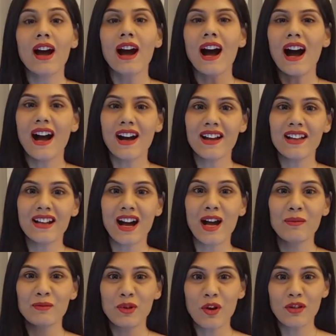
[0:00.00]
Hi,
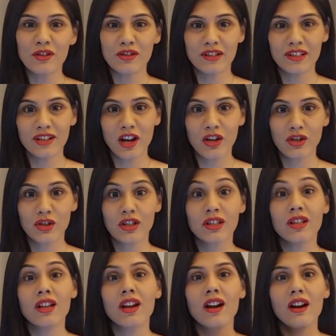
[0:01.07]
I'm Dr. Ritakshi,
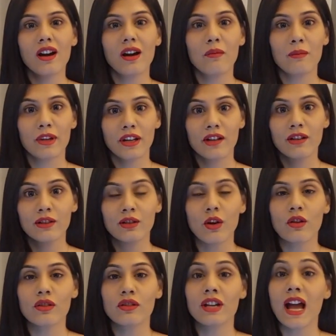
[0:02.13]
a medical
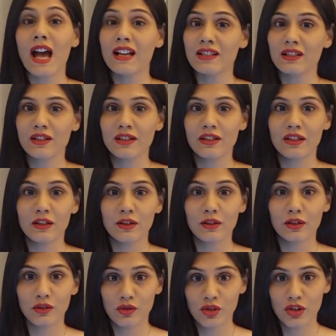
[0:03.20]
doctor and a clinical
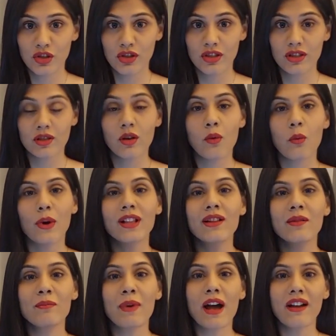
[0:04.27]
nutritionist. Welcome
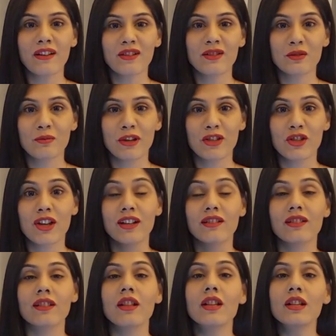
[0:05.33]
back to my channel.
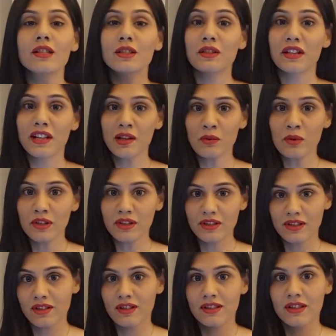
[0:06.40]
Today we're
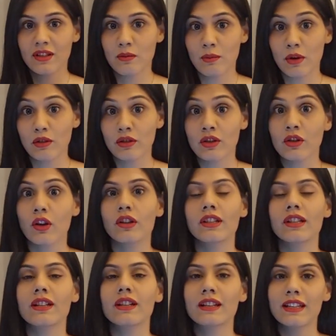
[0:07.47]
discussing about chronic
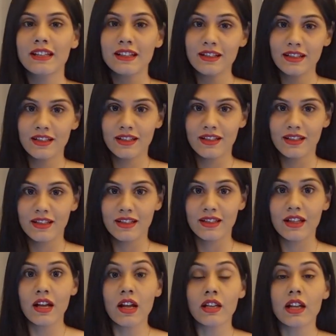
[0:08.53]
kidney disease.
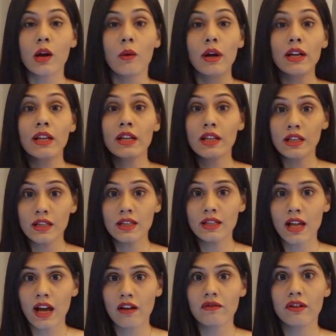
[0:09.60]
Now our kidneys
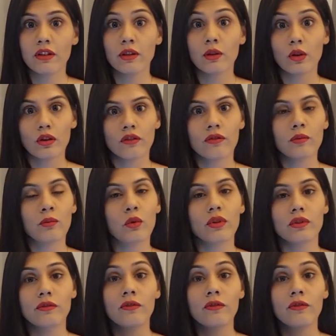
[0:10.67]
have a lot of important